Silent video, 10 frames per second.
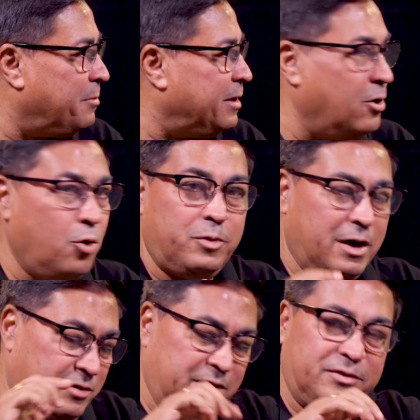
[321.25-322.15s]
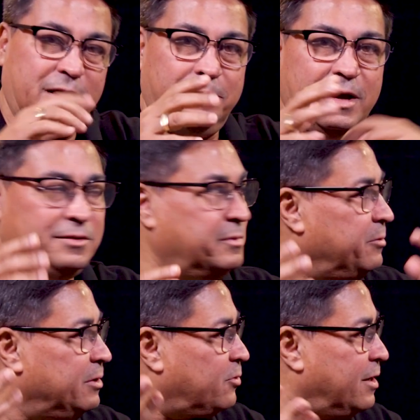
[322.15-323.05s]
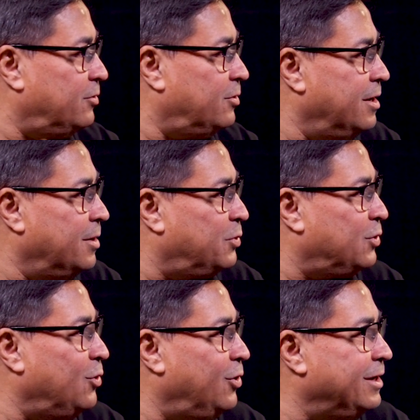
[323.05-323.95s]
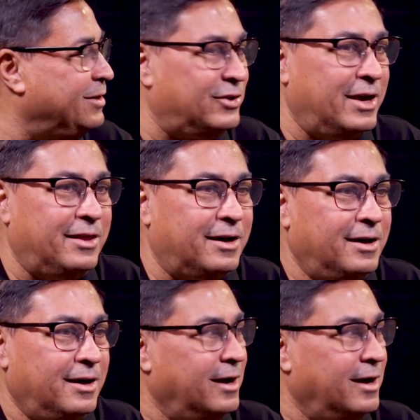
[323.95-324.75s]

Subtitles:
I mean, I hope we have enough time, guys, but we'll try to put it all in together.